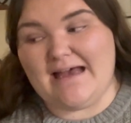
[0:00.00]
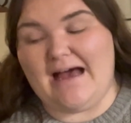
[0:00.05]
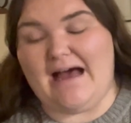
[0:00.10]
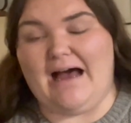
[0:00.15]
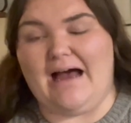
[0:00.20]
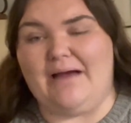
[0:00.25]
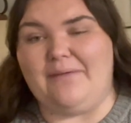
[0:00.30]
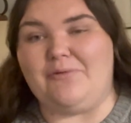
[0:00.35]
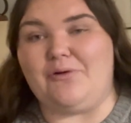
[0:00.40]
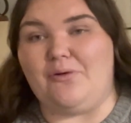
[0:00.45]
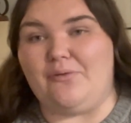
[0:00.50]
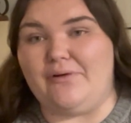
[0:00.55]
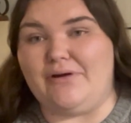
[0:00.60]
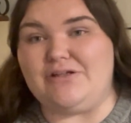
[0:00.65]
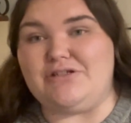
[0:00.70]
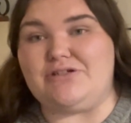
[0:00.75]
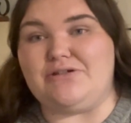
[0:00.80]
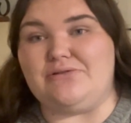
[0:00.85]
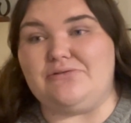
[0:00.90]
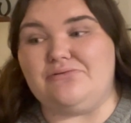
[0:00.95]
I'm
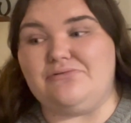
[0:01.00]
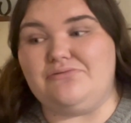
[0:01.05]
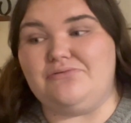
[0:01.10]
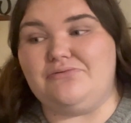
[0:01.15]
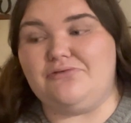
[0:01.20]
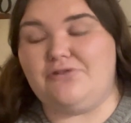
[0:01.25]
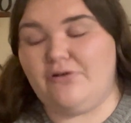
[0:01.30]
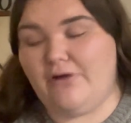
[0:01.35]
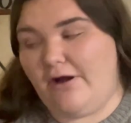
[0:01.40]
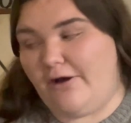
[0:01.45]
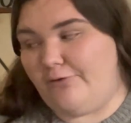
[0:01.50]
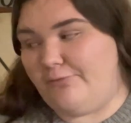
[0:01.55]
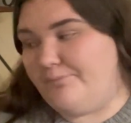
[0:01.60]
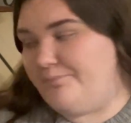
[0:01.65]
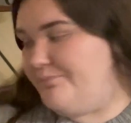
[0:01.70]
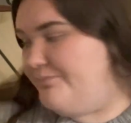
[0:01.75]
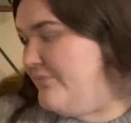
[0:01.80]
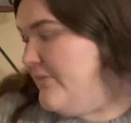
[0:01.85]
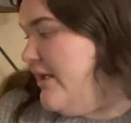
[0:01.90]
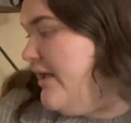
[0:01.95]
going to grow.
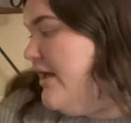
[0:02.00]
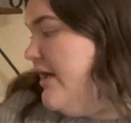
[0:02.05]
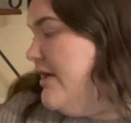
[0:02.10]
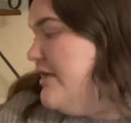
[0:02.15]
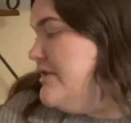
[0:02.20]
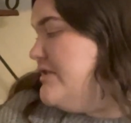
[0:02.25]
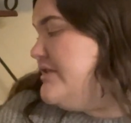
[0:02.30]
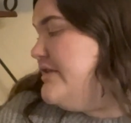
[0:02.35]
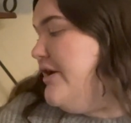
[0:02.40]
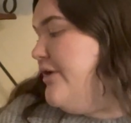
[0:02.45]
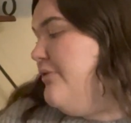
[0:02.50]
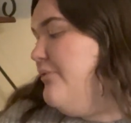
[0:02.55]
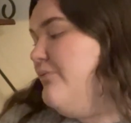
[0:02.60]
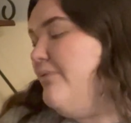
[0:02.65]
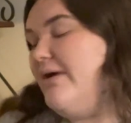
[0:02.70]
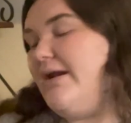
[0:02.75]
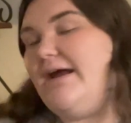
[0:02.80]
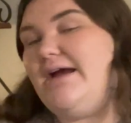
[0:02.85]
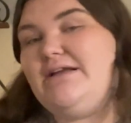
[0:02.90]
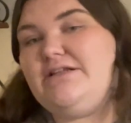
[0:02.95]
So
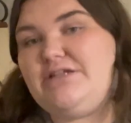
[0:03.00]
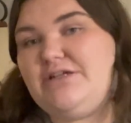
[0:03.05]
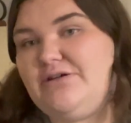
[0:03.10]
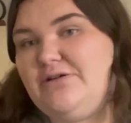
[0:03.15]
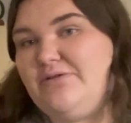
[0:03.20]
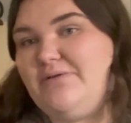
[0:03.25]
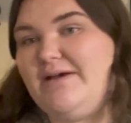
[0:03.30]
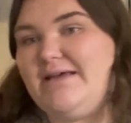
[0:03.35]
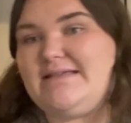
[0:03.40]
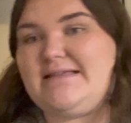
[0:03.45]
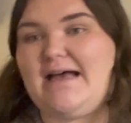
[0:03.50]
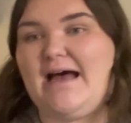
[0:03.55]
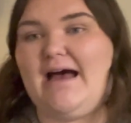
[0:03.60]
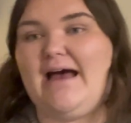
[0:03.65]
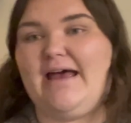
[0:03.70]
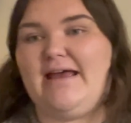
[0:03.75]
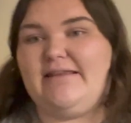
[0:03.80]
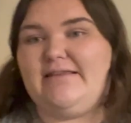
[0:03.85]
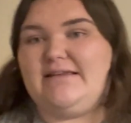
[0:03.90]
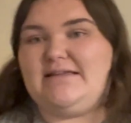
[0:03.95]
what I do is
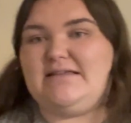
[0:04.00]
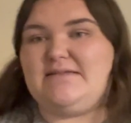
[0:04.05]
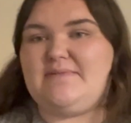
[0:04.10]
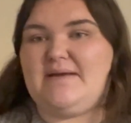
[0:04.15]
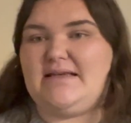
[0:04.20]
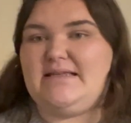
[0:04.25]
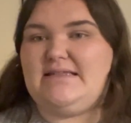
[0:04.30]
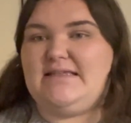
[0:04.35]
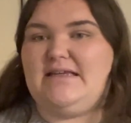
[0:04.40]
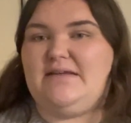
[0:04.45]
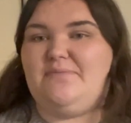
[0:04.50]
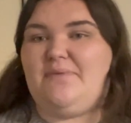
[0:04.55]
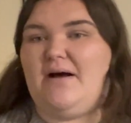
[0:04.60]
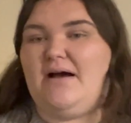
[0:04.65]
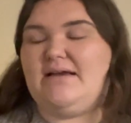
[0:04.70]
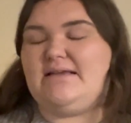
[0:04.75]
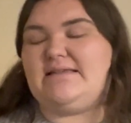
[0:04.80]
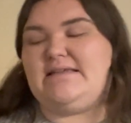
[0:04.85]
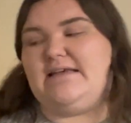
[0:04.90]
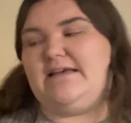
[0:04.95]
this is my seed
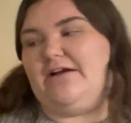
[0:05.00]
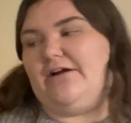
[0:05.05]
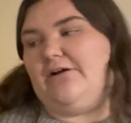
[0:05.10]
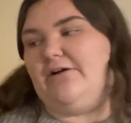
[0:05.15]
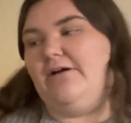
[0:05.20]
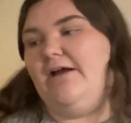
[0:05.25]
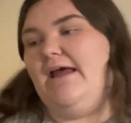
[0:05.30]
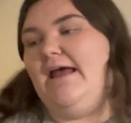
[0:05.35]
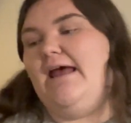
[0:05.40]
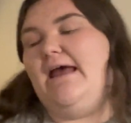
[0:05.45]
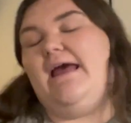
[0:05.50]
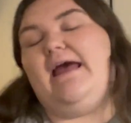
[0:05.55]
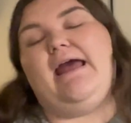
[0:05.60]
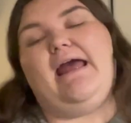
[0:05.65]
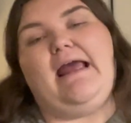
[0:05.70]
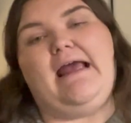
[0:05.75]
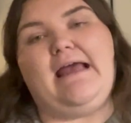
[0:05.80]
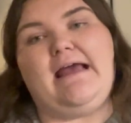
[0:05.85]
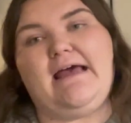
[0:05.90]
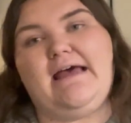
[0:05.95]
box here,
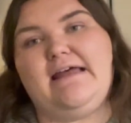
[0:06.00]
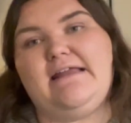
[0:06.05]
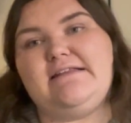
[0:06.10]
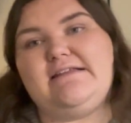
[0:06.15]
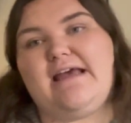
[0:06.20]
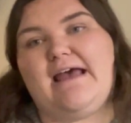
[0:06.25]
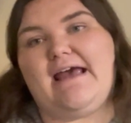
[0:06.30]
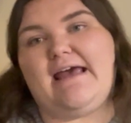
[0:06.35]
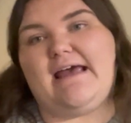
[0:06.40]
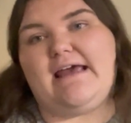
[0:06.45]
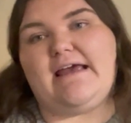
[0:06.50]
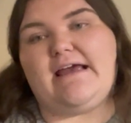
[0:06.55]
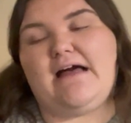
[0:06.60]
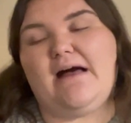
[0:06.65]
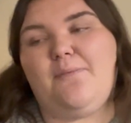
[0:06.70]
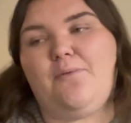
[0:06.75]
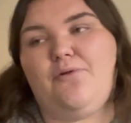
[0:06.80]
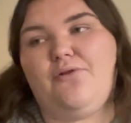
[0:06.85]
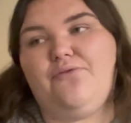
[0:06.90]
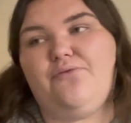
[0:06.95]
and a
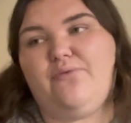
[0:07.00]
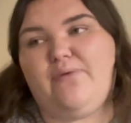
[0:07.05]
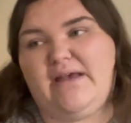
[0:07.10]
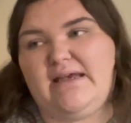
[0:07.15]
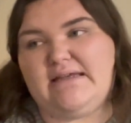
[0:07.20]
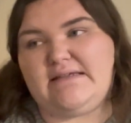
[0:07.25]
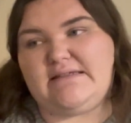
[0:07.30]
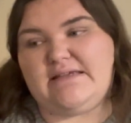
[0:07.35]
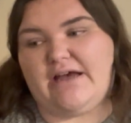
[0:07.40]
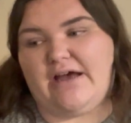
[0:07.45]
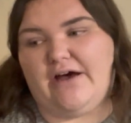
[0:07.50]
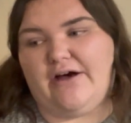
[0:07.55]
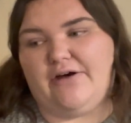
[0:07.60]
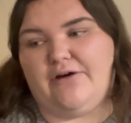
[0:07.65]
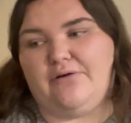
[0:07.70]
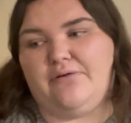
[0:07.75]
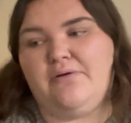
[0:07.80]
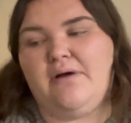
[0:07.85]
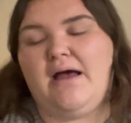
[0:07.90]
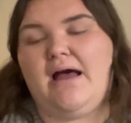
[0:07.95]
couple of weeks
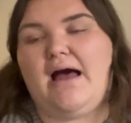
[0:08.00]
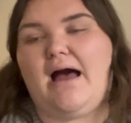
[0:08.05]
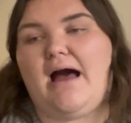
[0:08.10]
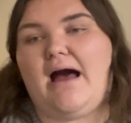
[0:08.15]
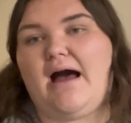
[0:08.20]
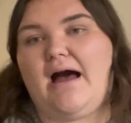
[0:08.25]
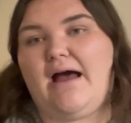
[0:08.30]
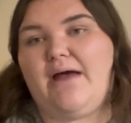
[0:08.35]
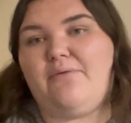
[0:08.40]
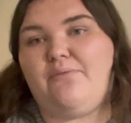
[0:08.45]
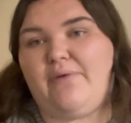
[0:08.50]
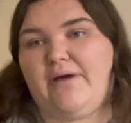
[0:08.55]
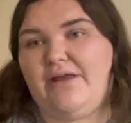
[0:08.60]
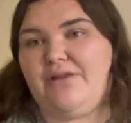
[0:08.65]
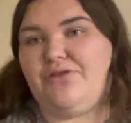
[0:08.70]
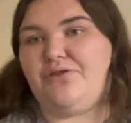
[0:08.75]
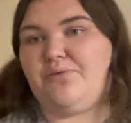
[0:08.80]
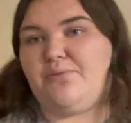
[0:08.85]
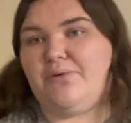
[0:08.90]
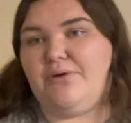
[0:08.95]
ago I
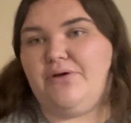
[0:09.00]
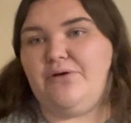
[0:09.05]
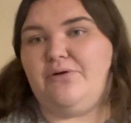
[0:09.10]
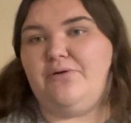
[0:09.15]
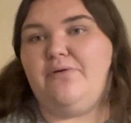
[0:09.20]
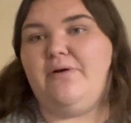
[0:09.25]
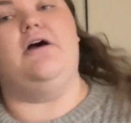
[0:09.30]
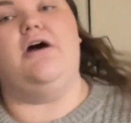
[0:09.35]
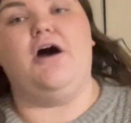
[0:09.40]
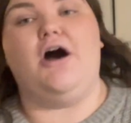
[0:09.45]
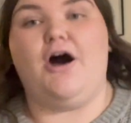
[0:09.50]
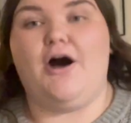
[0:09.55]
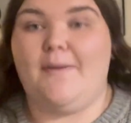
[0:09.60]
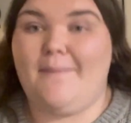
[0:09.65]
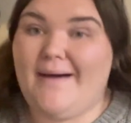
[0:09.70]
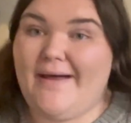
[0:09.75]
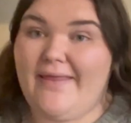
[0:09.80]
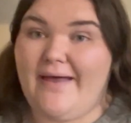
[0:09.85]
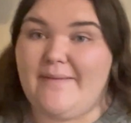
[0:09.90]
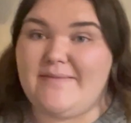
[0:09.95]
went through on
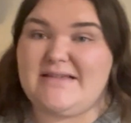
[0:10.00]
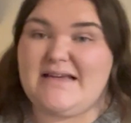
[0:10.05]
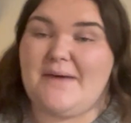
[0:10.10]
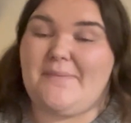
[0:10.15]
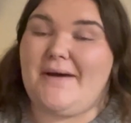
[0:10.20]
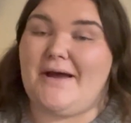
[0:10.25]
my laptop.